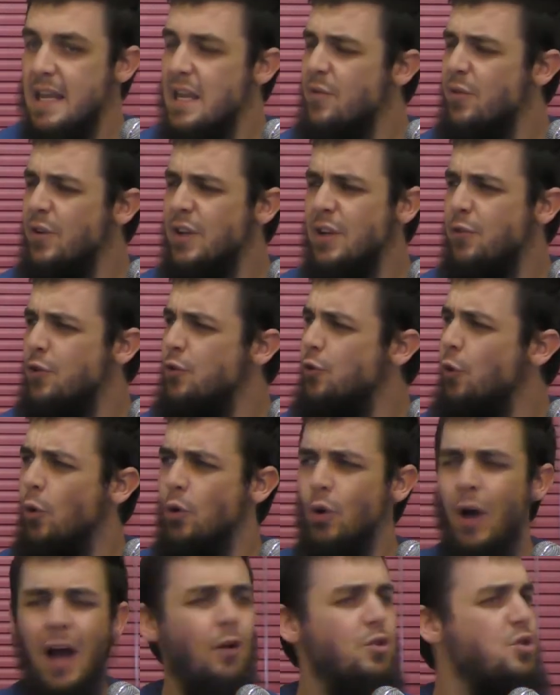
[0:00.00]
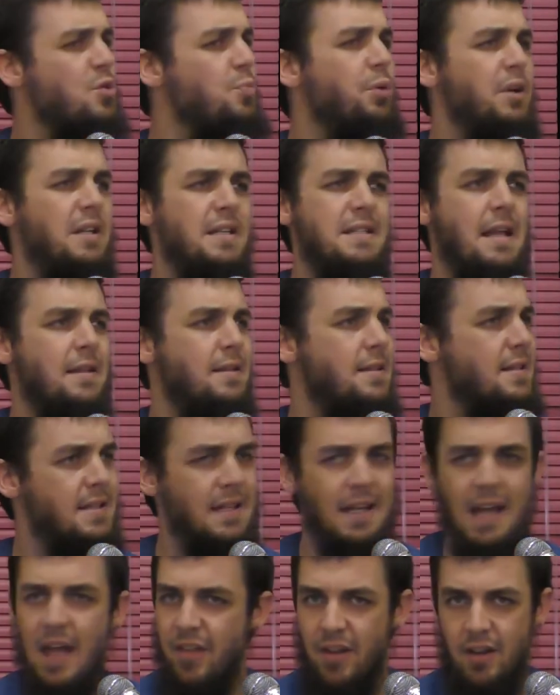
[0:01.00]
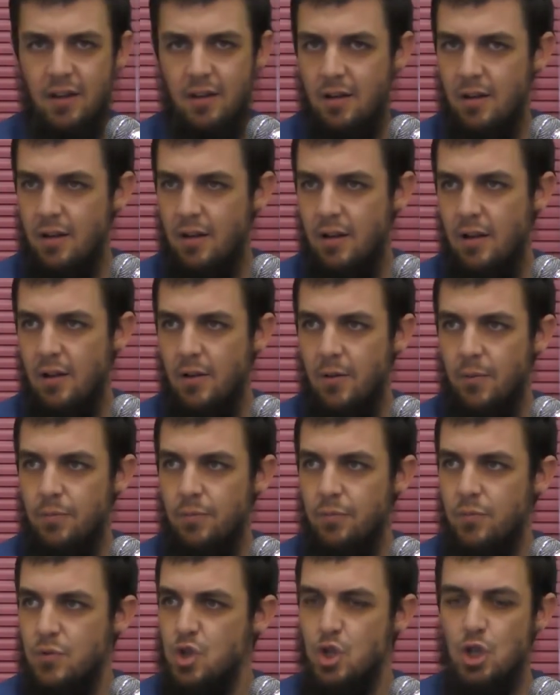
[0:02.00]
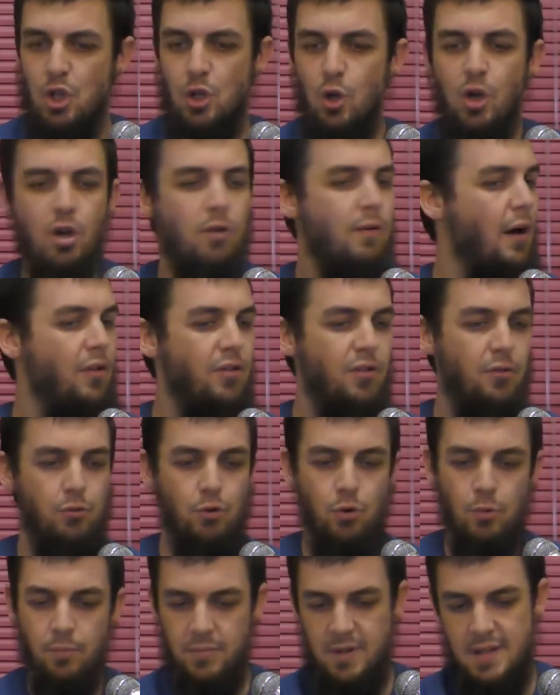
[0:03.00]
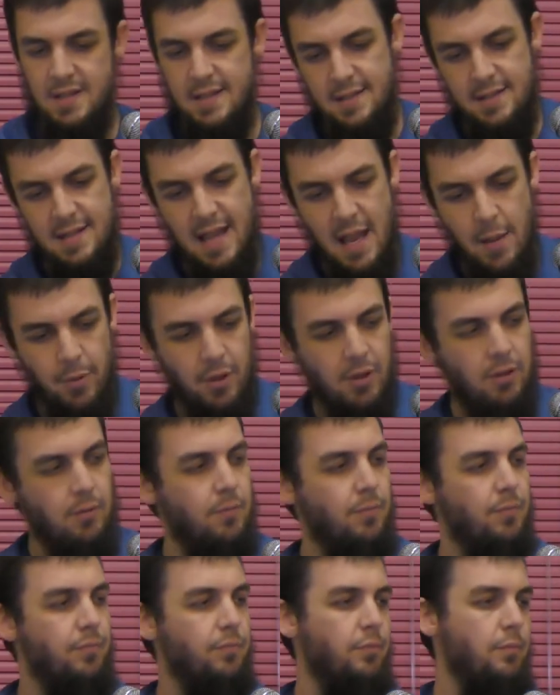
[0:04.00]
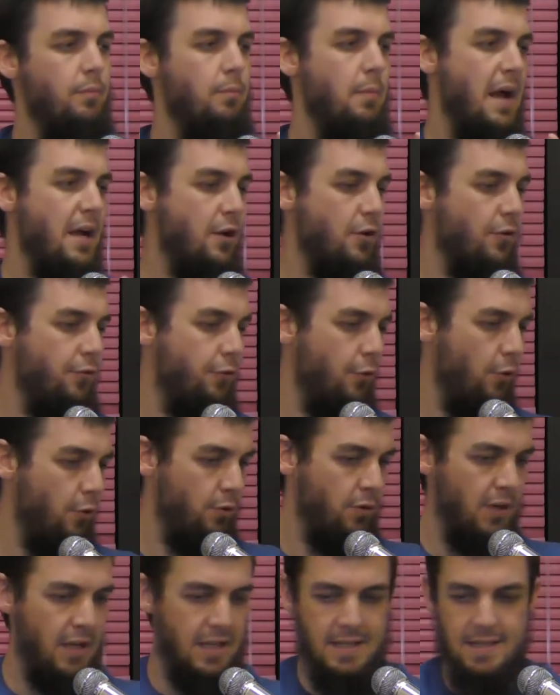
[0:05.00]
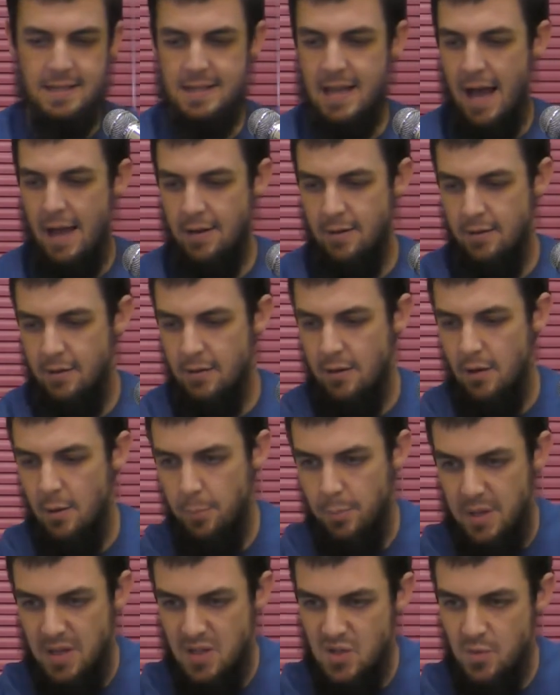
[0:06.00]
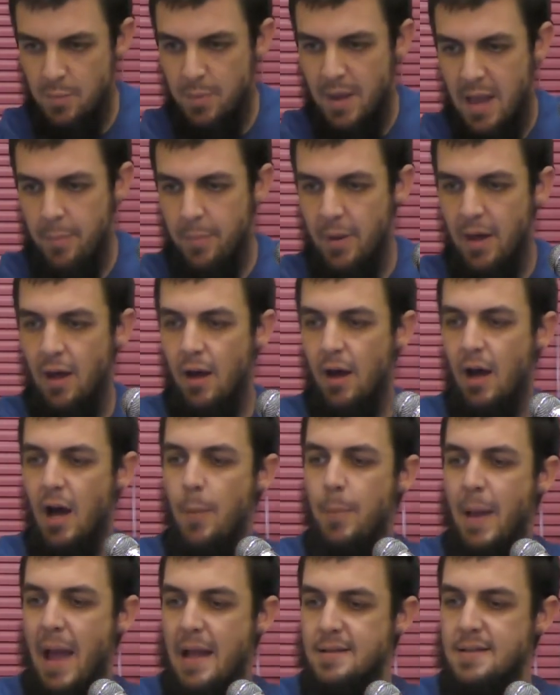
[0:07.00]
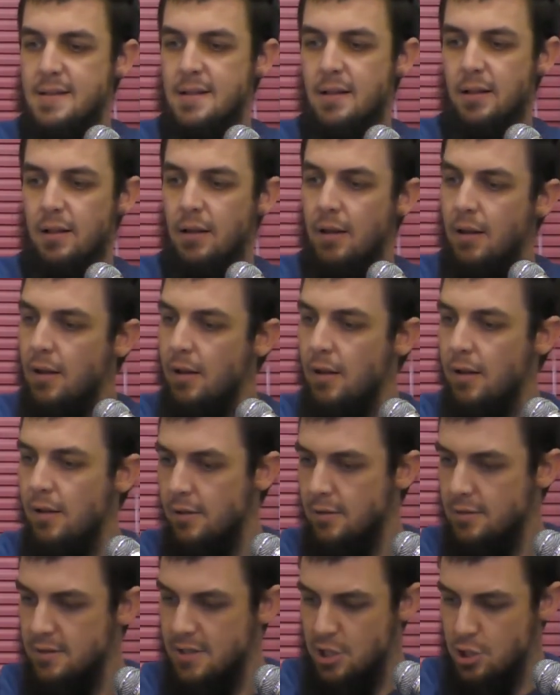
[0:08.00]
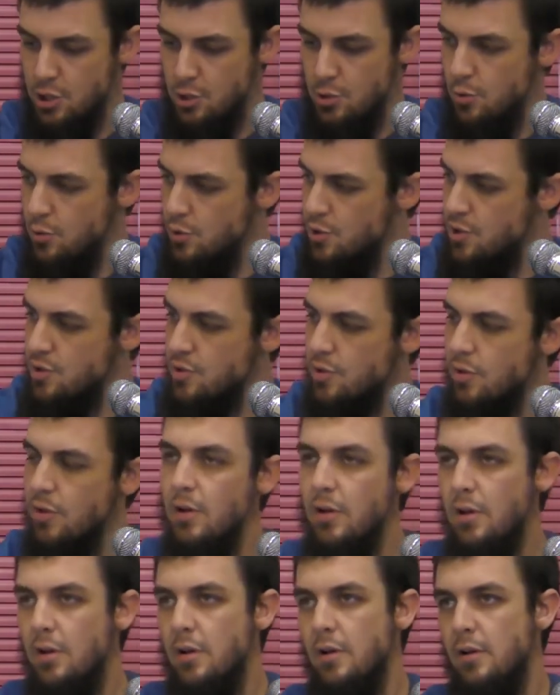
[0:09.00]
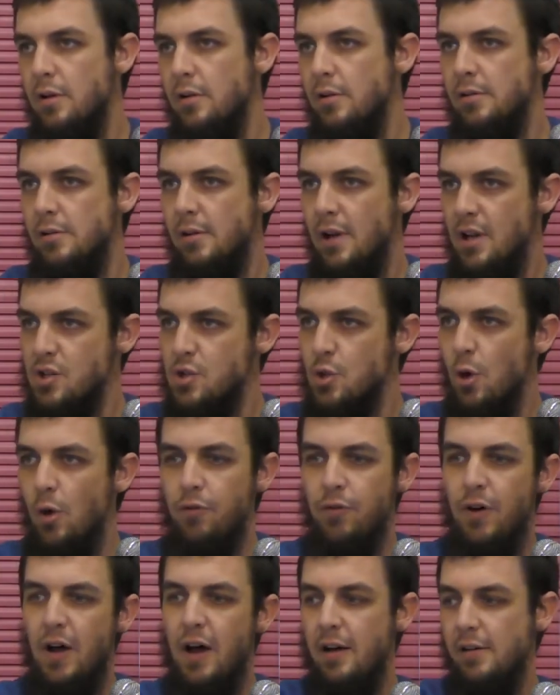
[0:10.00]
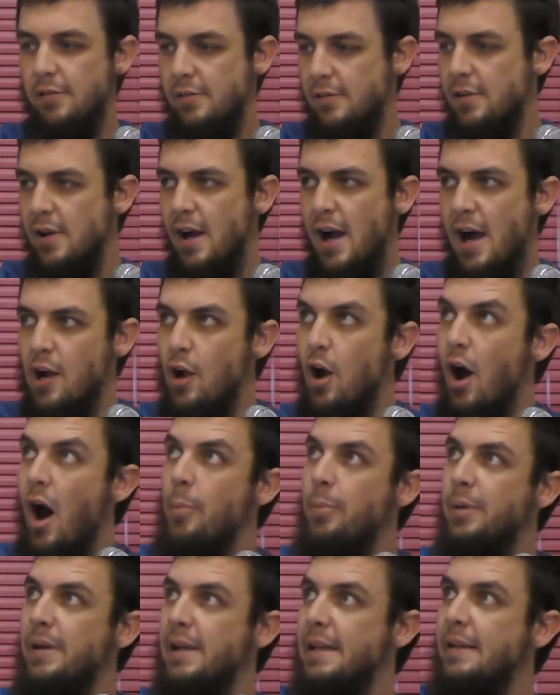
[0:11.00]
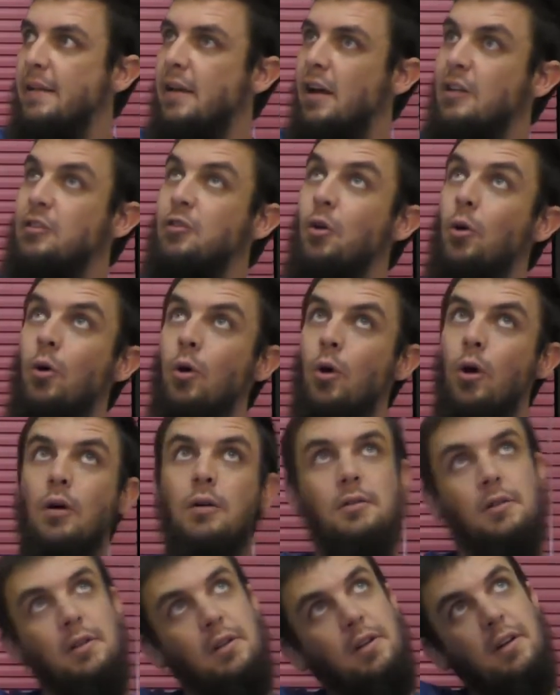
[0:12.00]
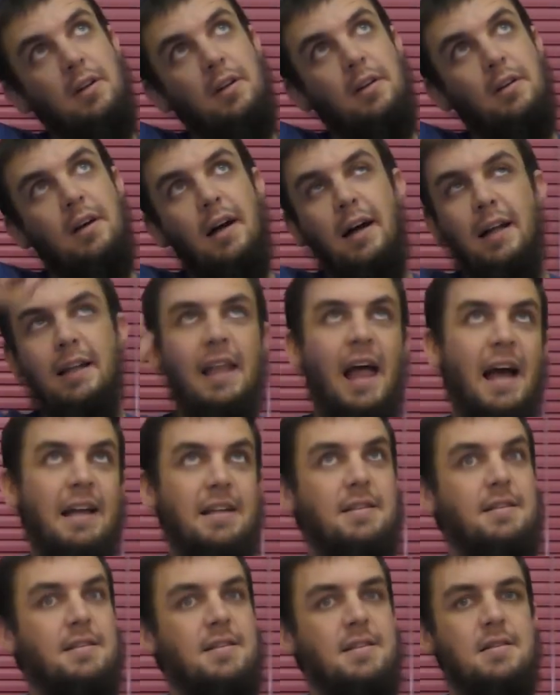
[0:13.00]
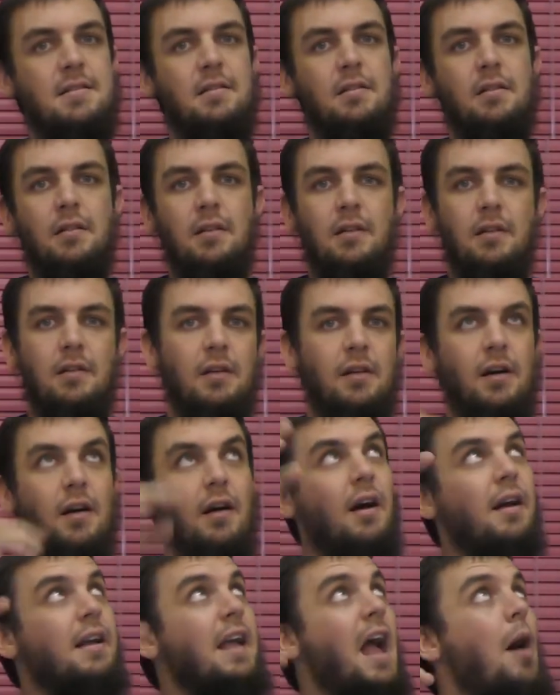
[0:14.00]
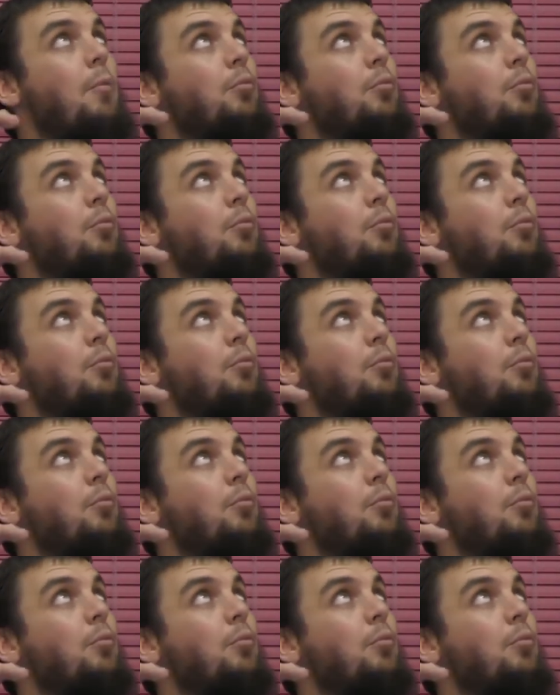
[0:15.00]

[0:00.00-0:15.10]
Even if you don't know how to put a sentence together. So you look around the room, there's a table, microphone, a stand, piece of paper, a pencil, tissues, a sofa, a carpet, a door, lights, a